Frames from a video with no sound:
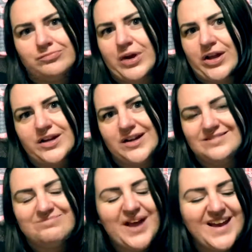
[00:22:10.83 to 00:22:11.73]
Probably not,
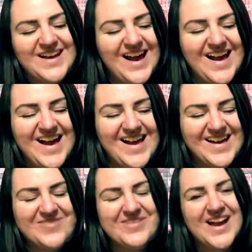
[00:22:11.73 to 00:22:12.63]
but
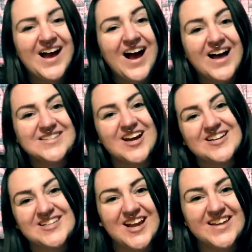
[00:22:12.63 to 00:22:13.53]
I'll
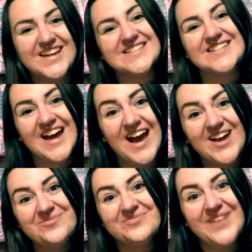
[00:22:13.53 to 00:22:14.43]
talk to y'all next
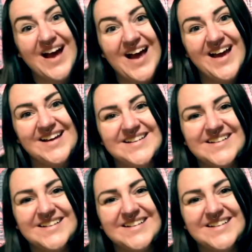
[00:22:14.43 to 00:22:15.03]
time. Bye.